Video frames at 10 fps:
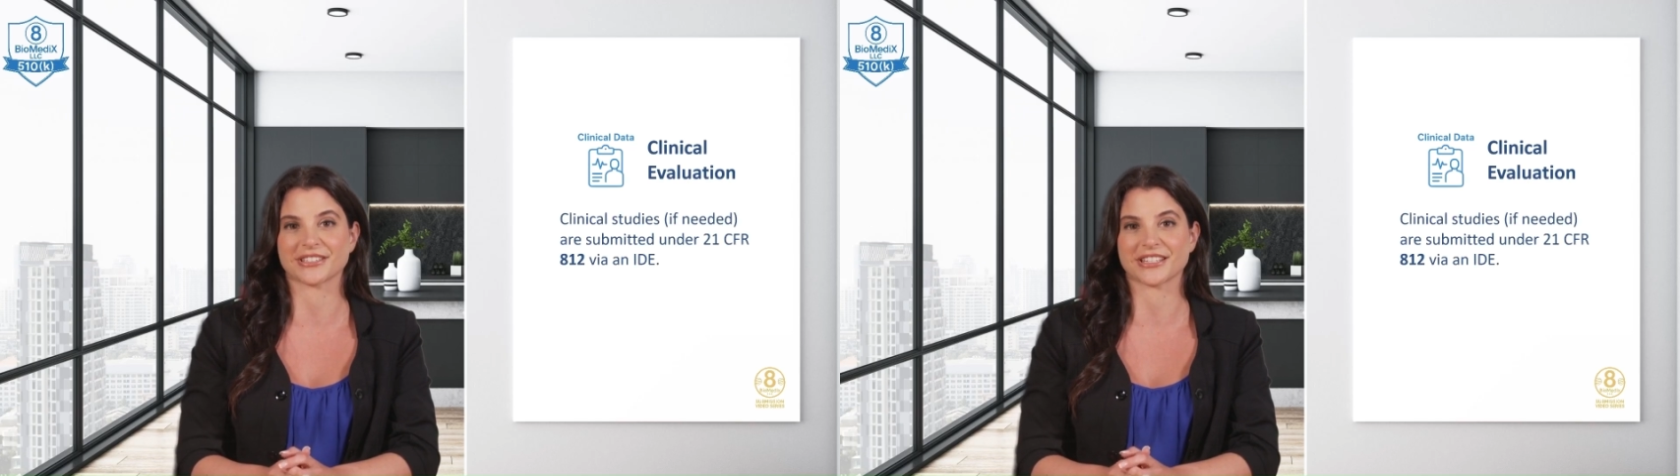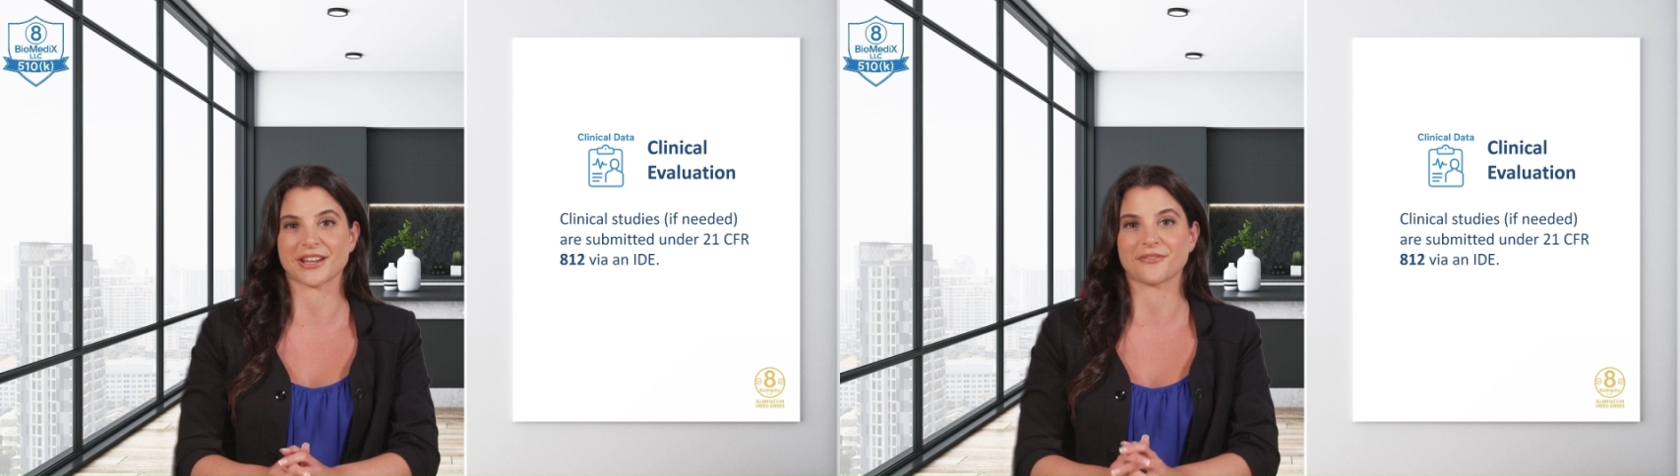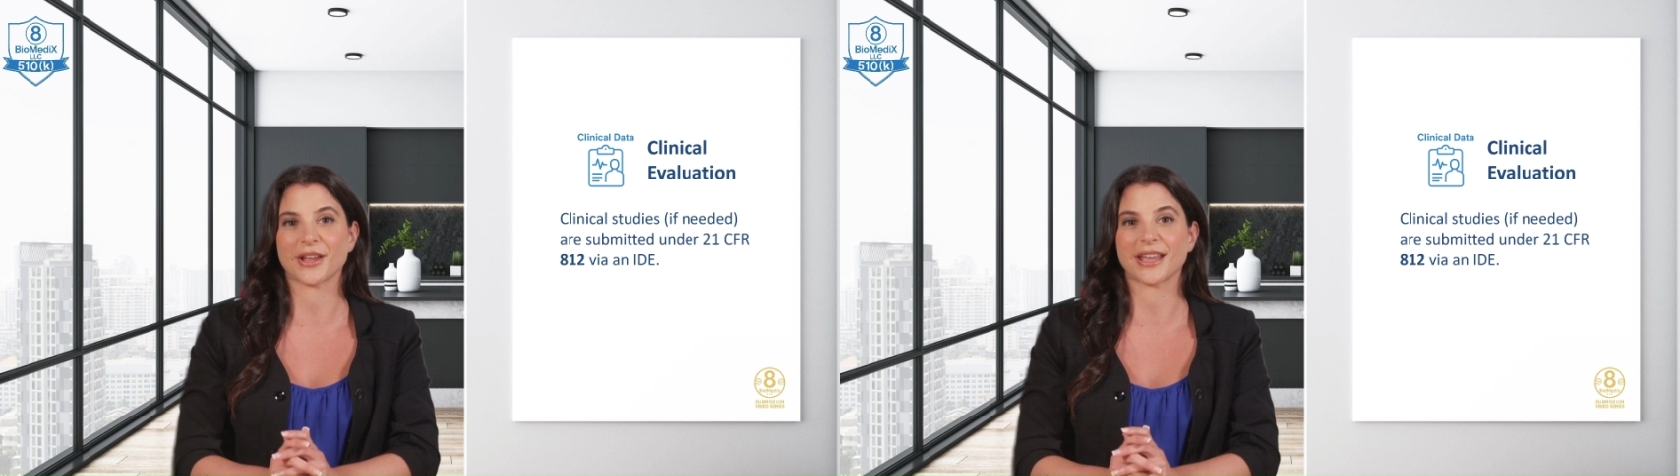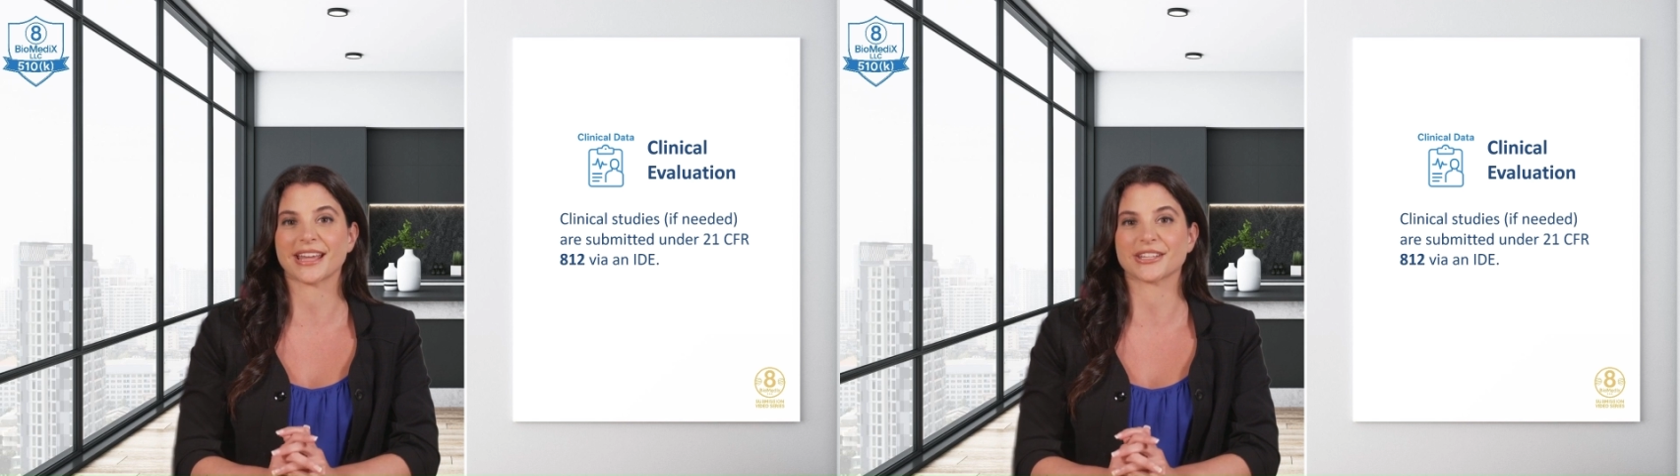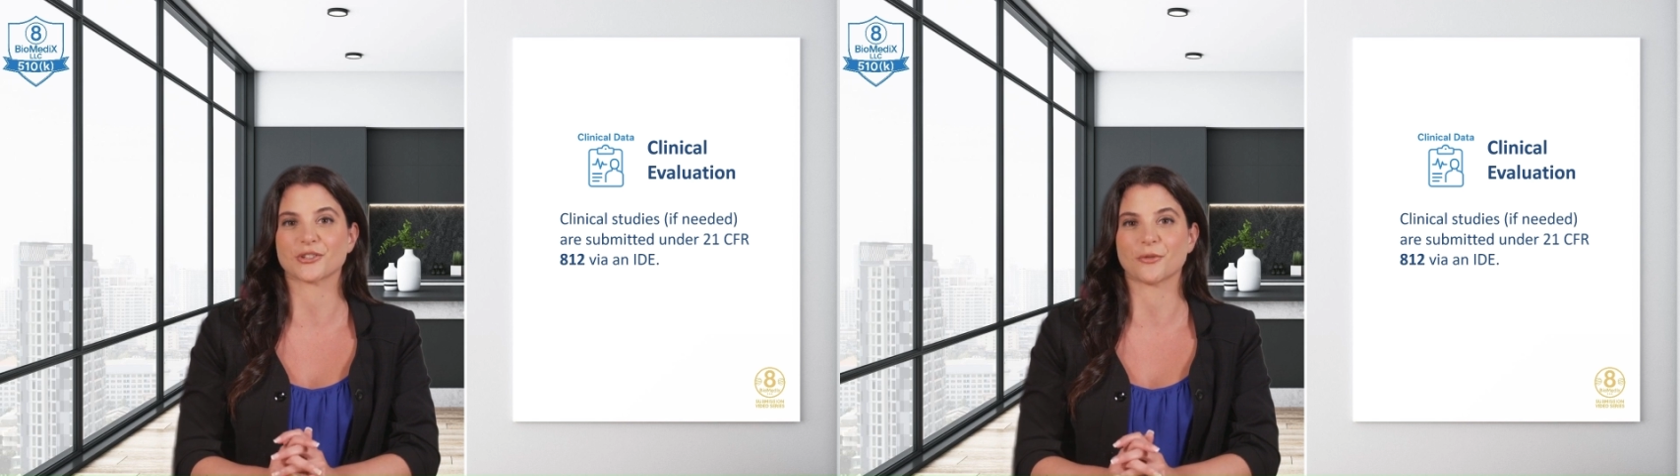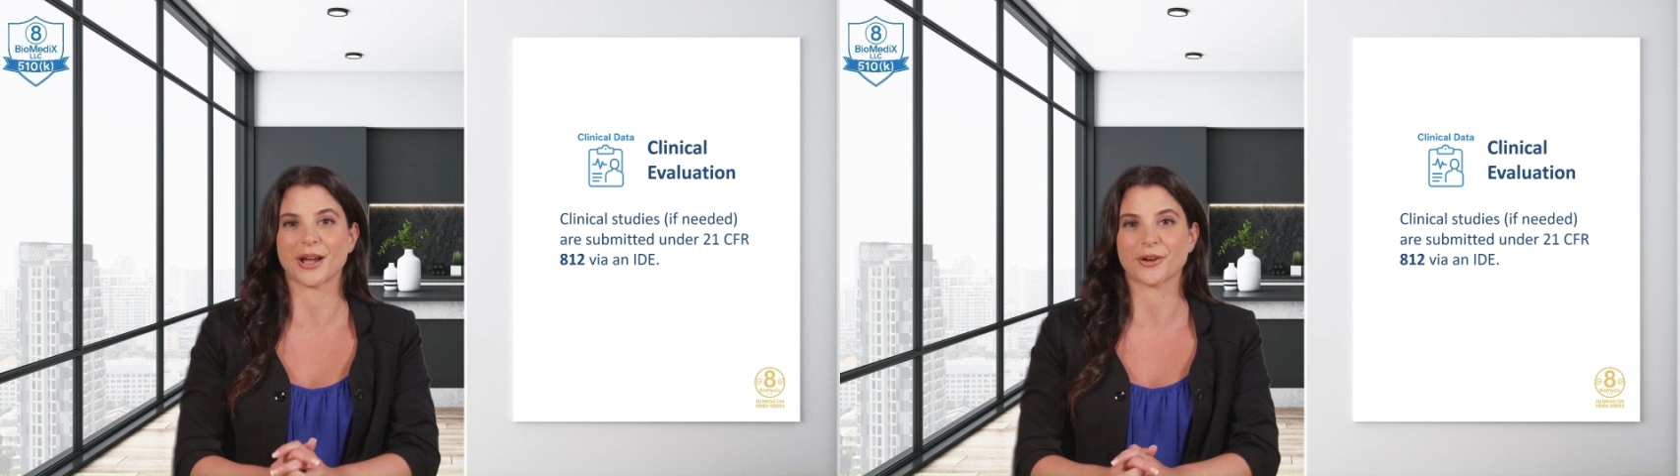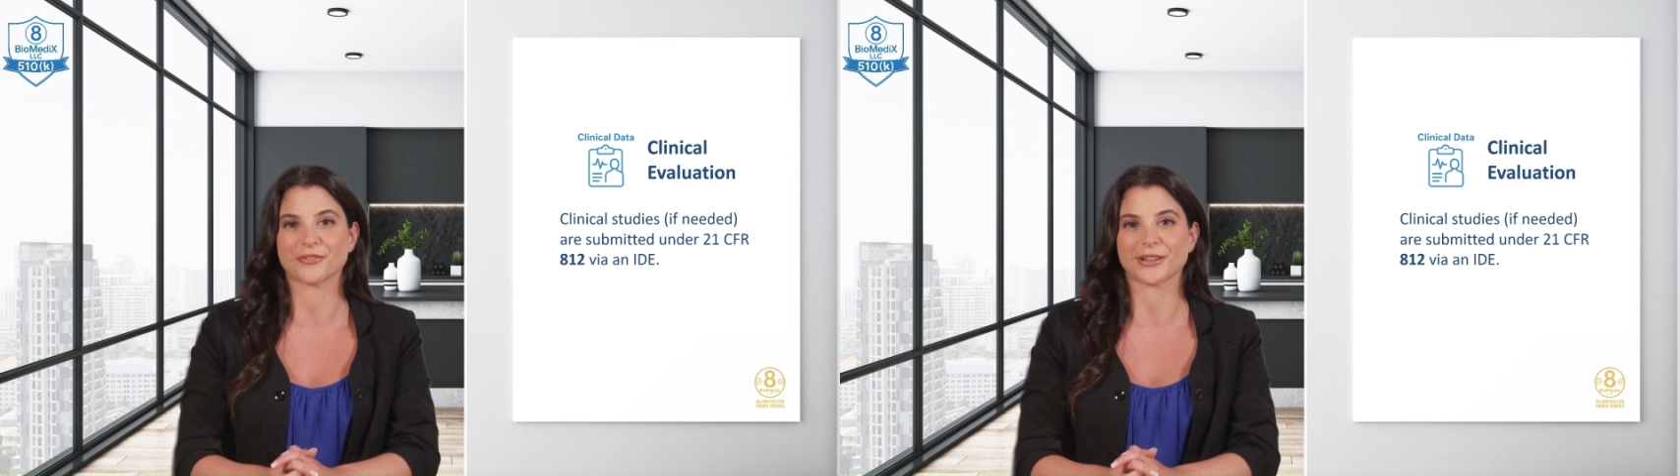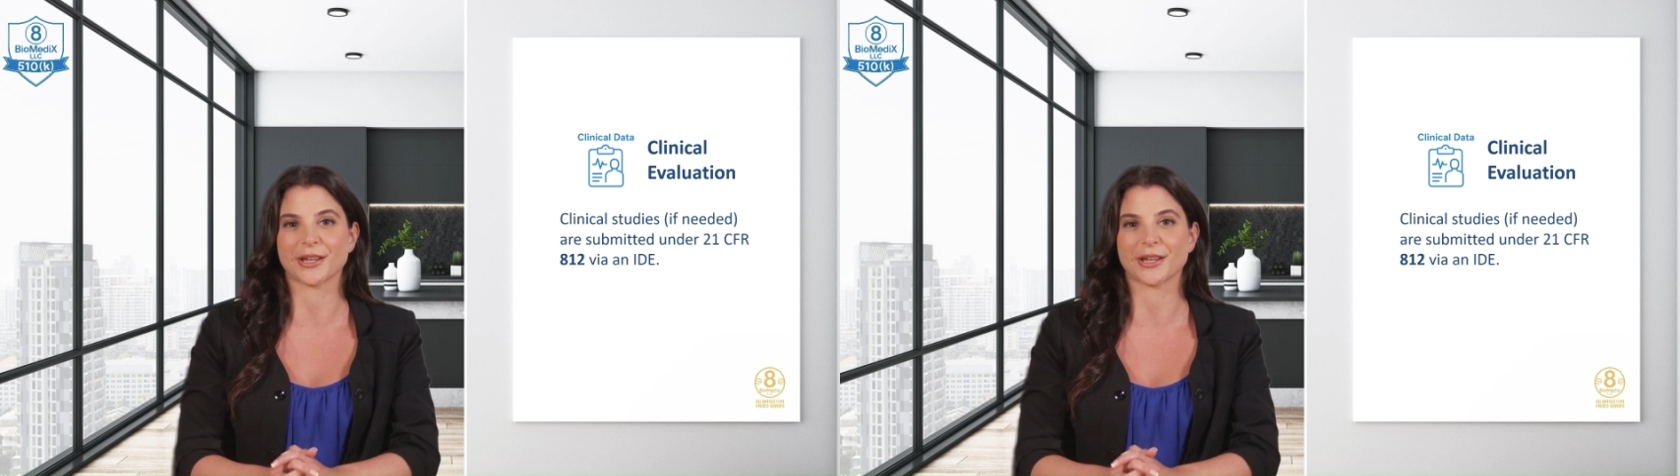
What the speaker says: CFR 812